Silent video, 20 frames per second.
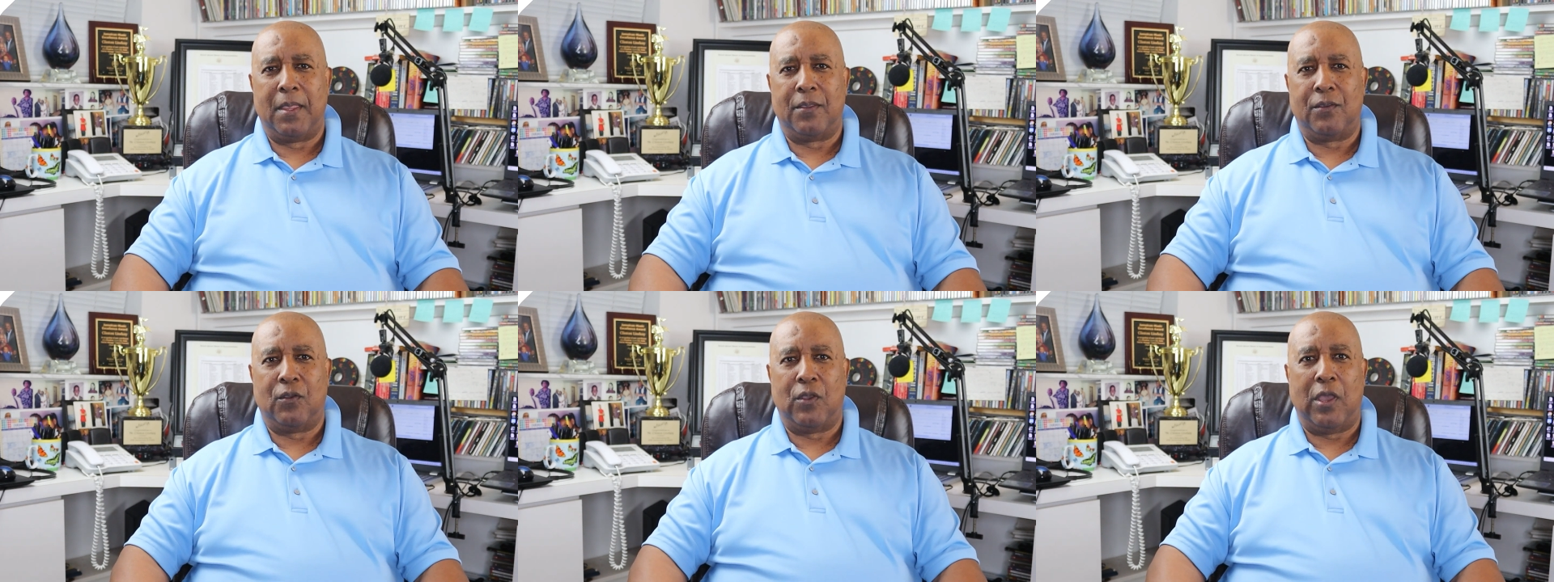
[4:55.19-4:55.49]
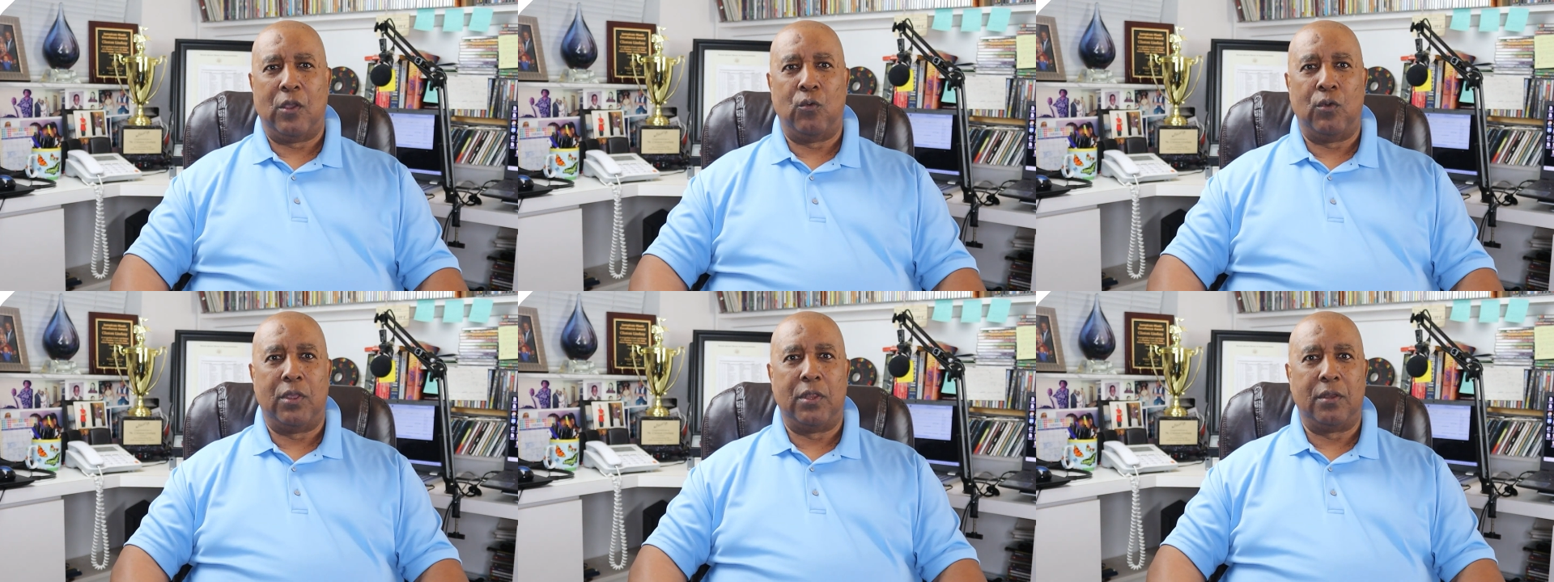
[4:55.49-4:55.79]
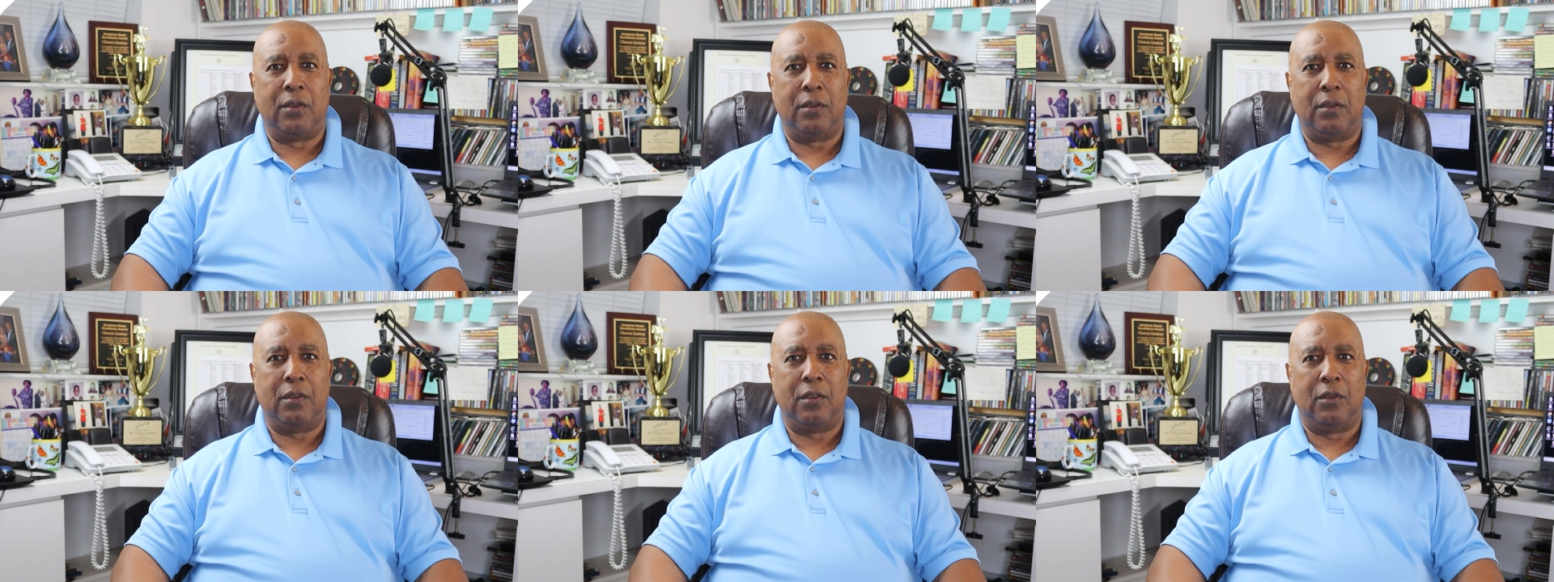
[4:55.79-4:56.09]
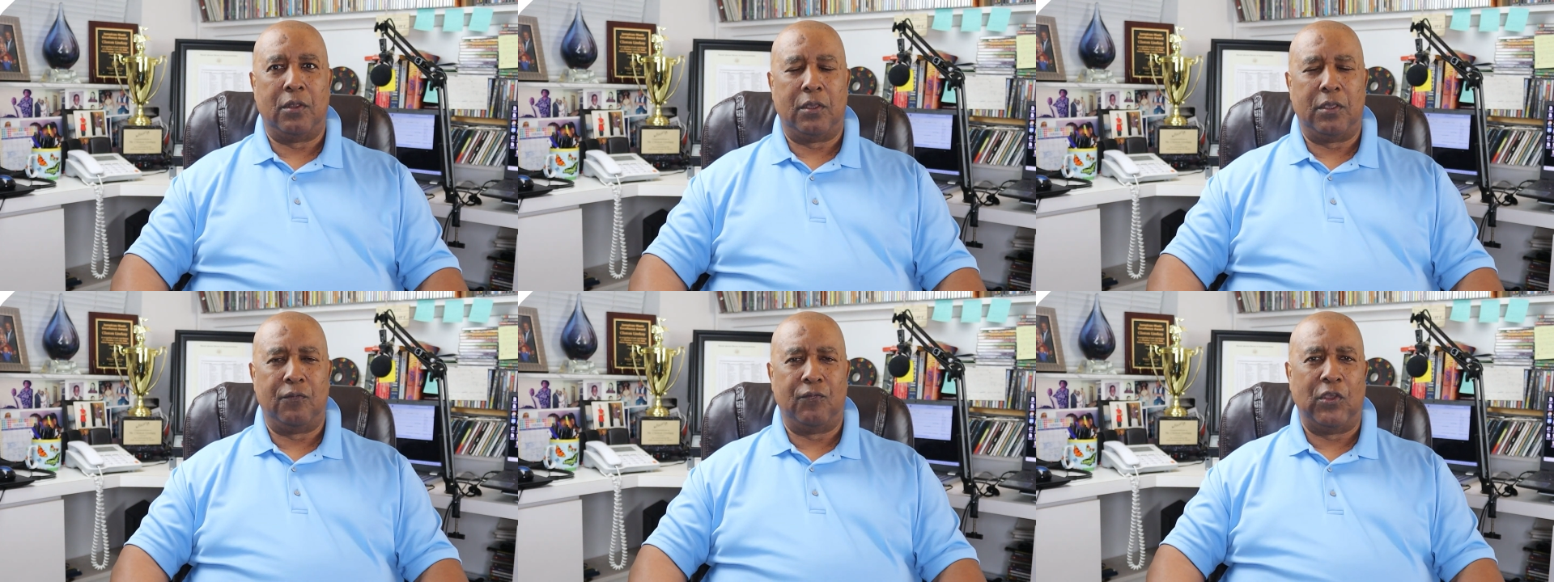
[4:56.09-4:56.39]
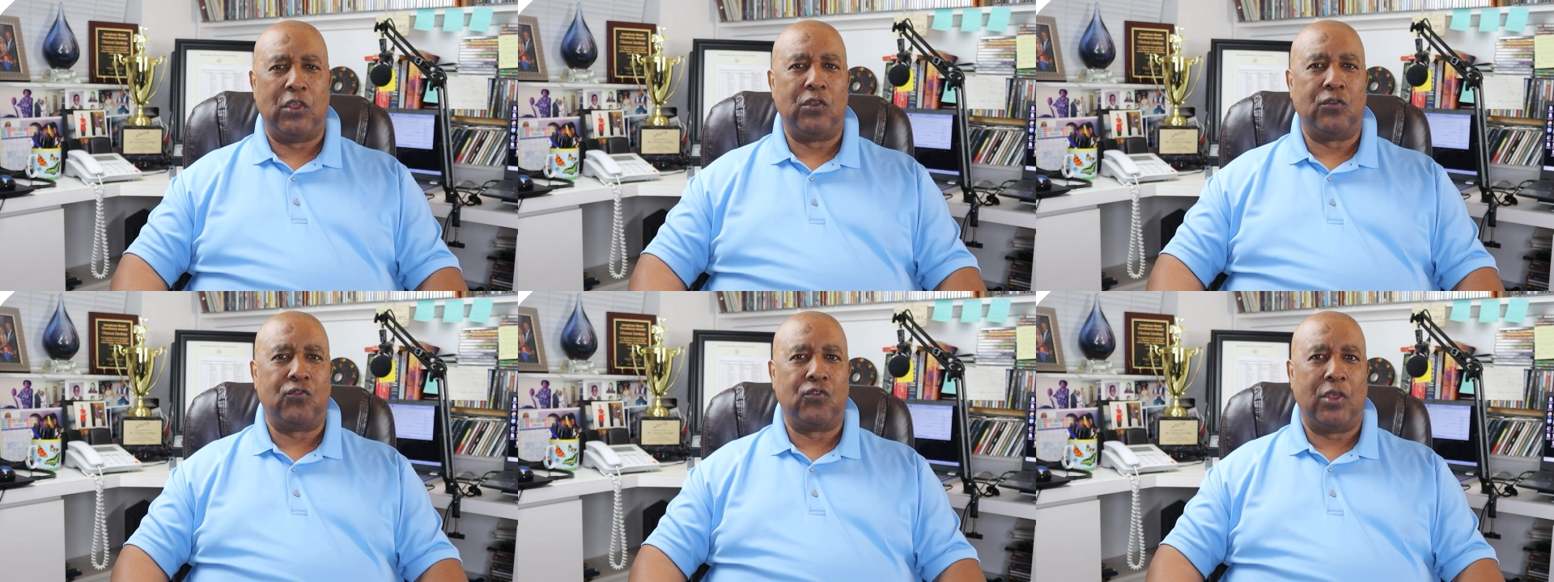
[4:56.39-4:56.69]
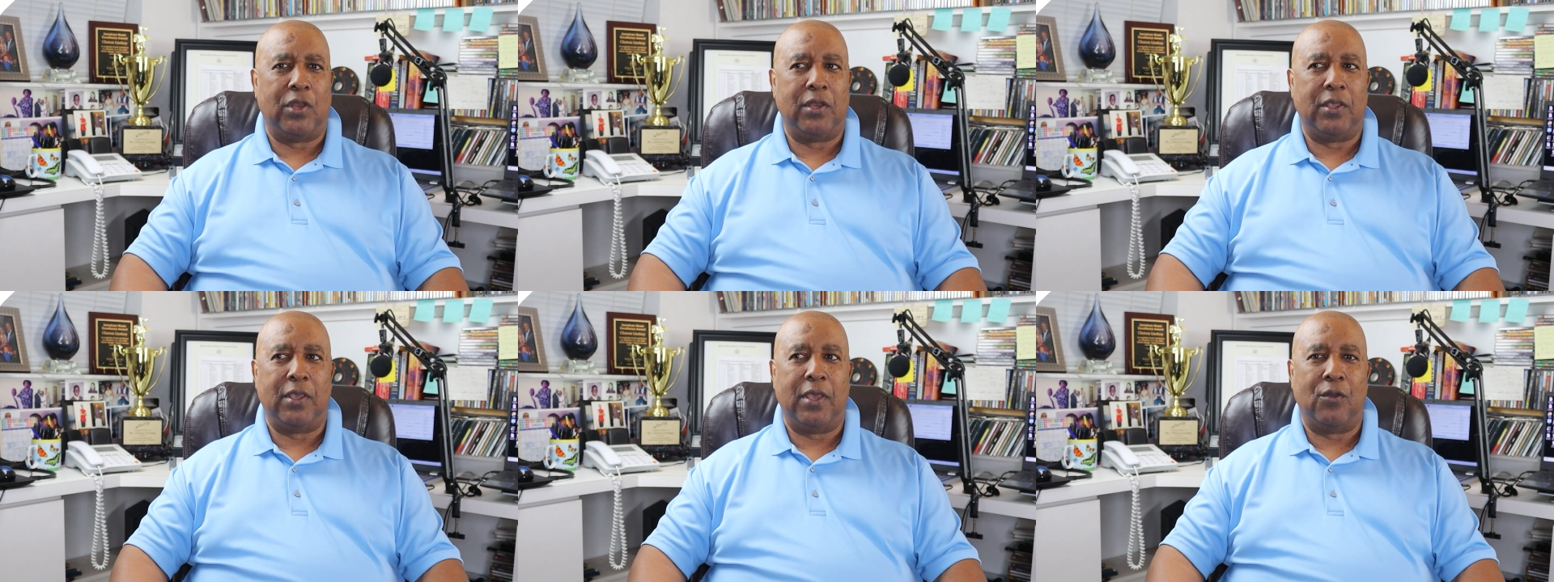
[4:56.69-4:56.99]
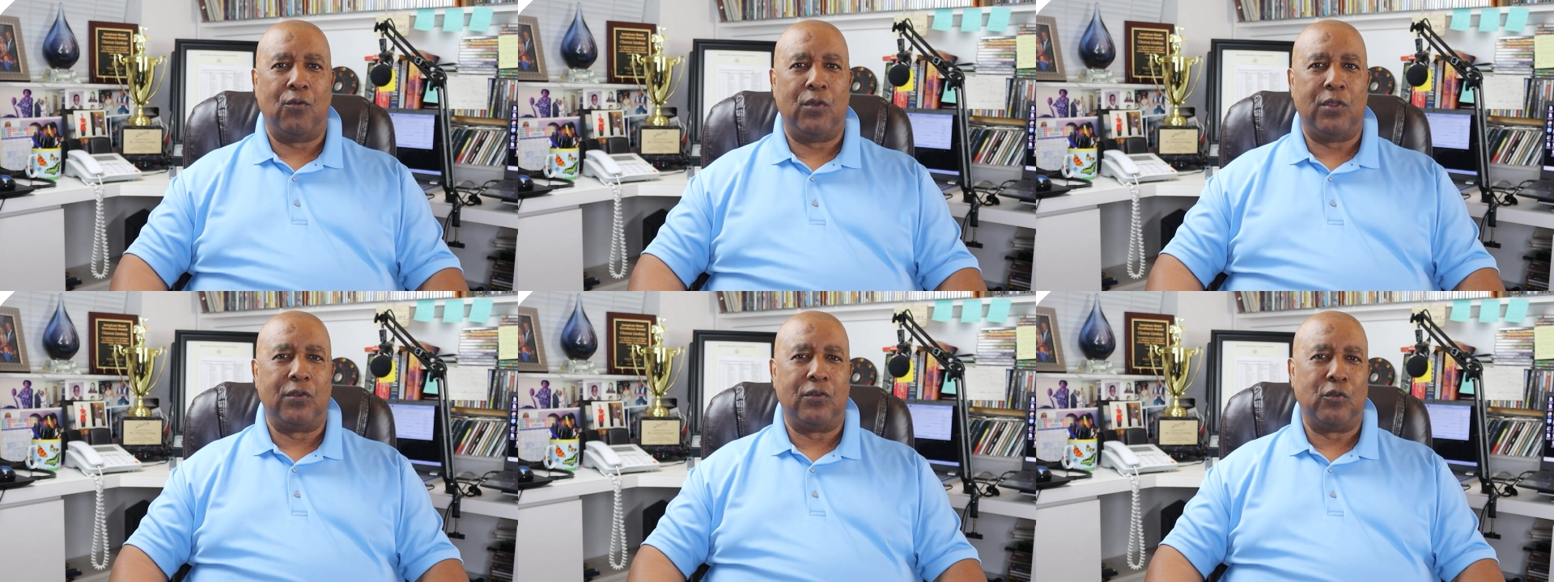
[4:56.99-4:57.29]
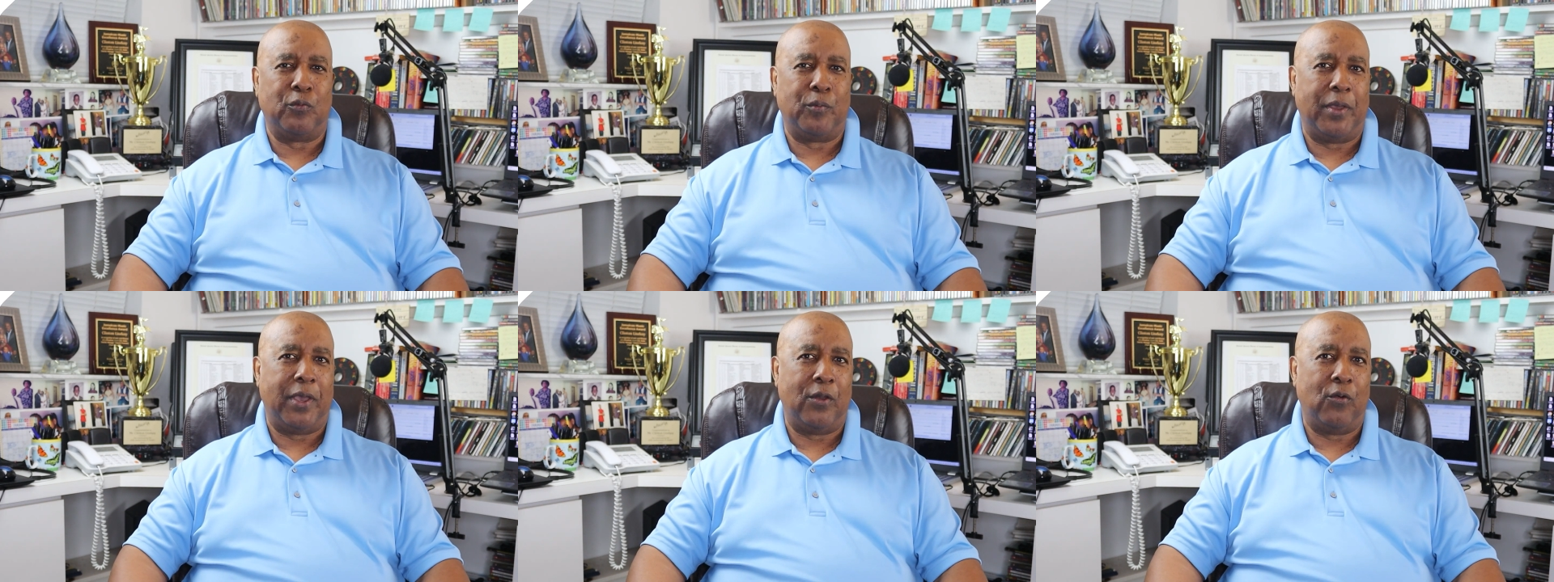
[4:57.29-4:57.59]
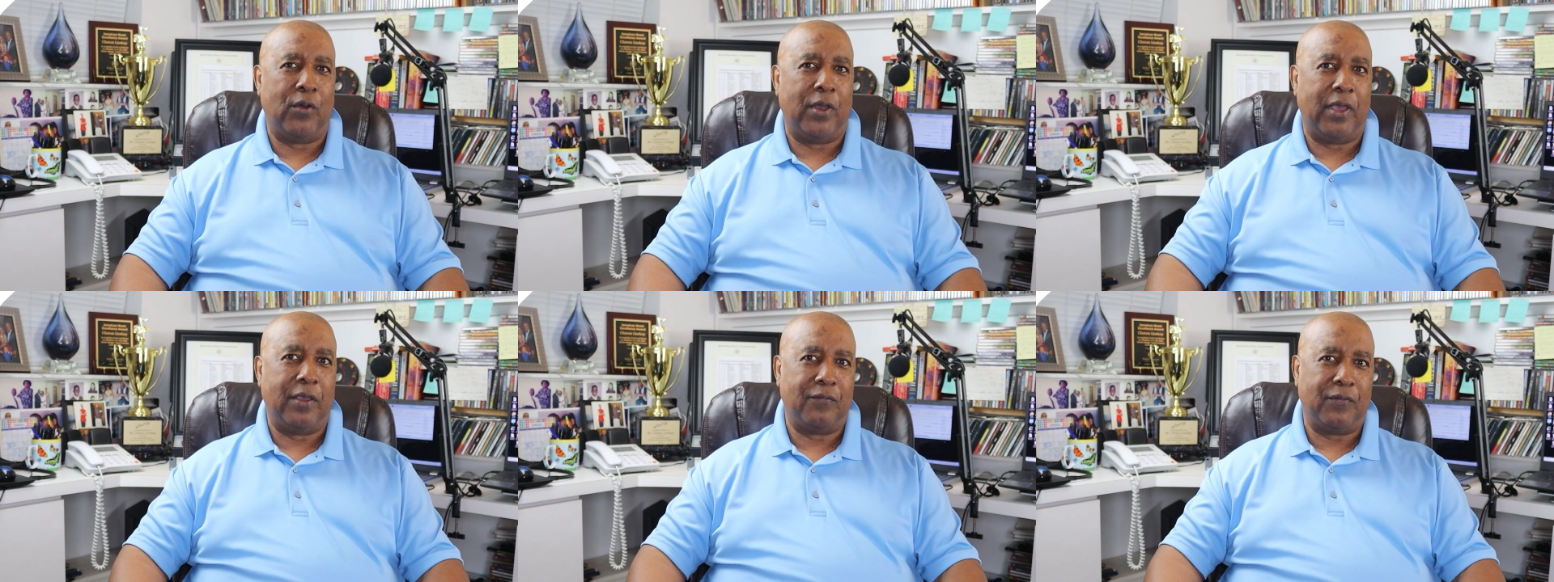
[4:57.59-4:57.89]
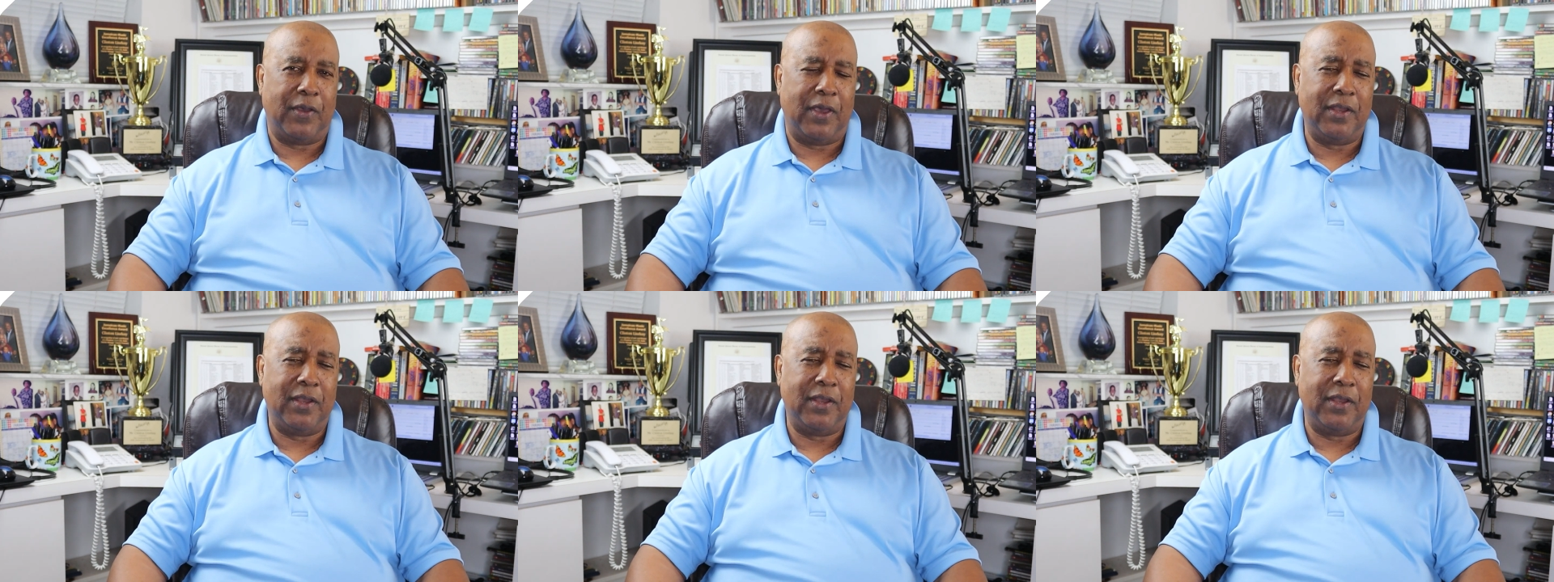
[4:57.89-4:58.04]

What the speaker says: So I went, eventually I went to my wife,